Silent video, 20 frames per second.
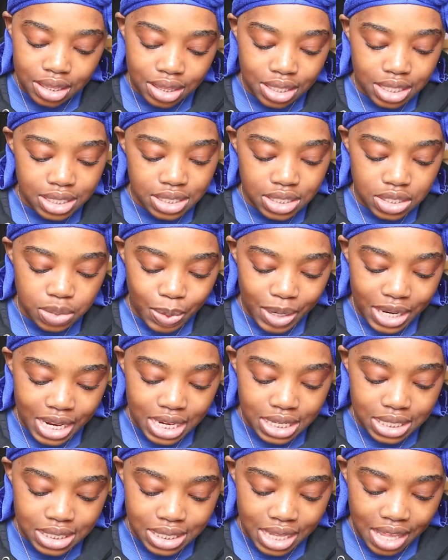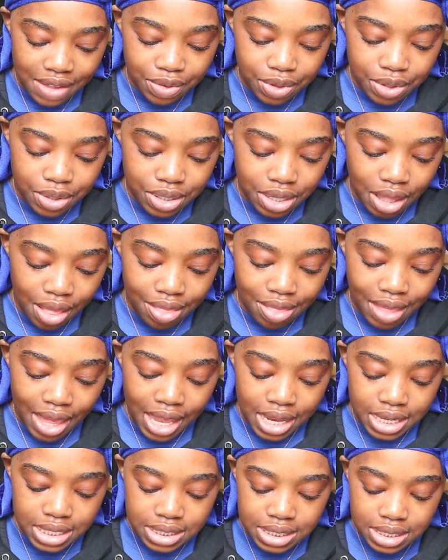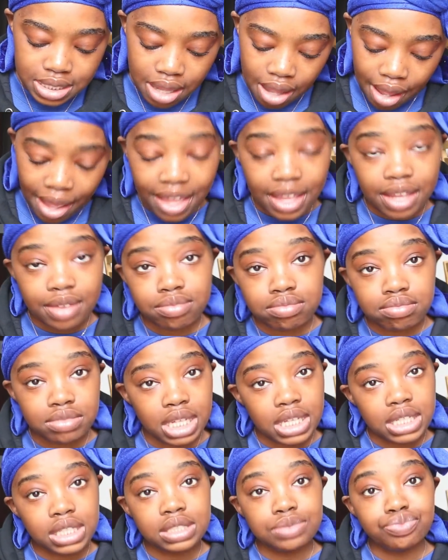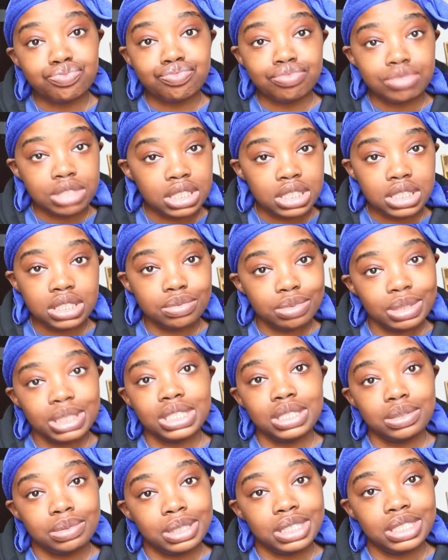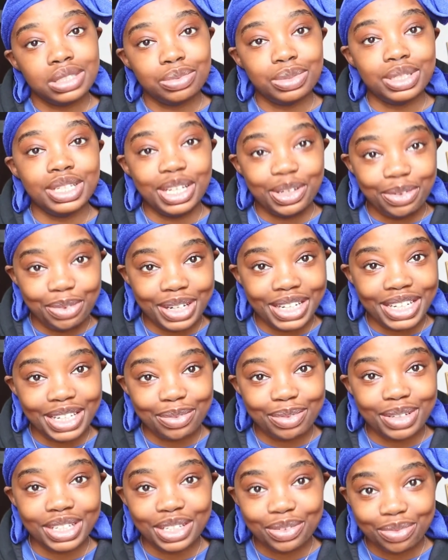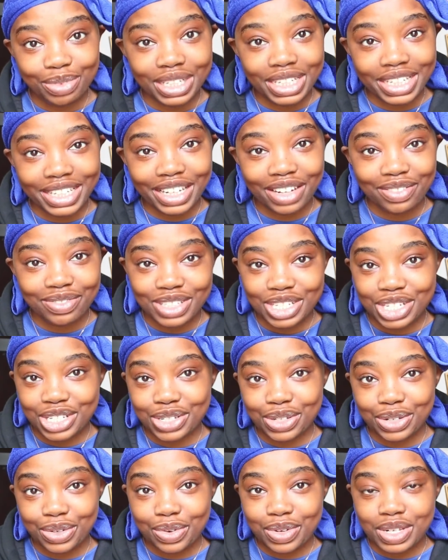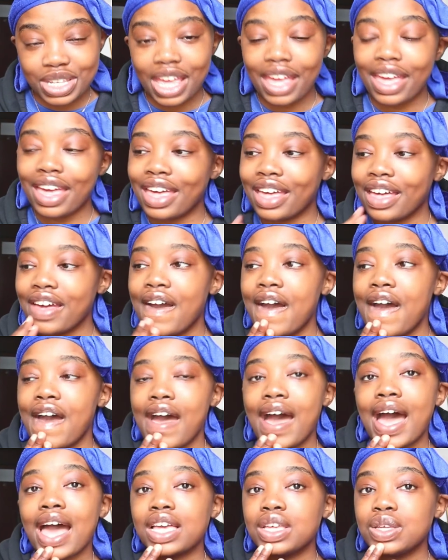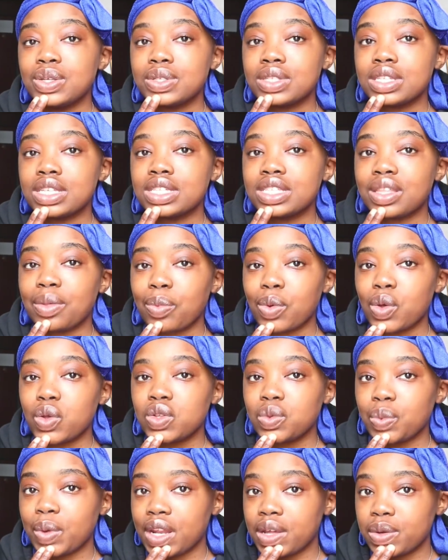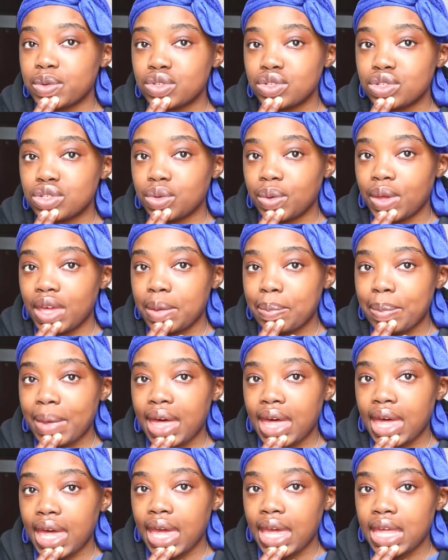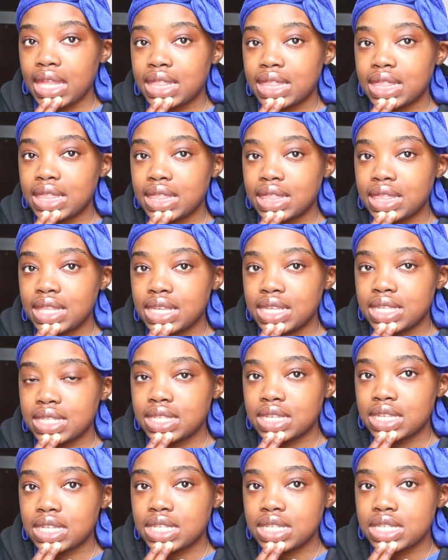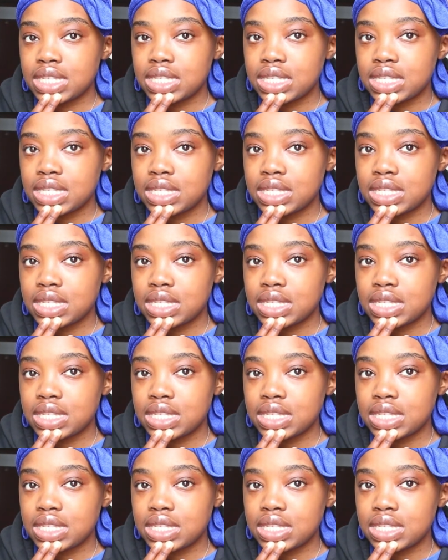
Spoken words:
this is when I discovered that I like really love digital note taking. I use this the most when I was doing my thesis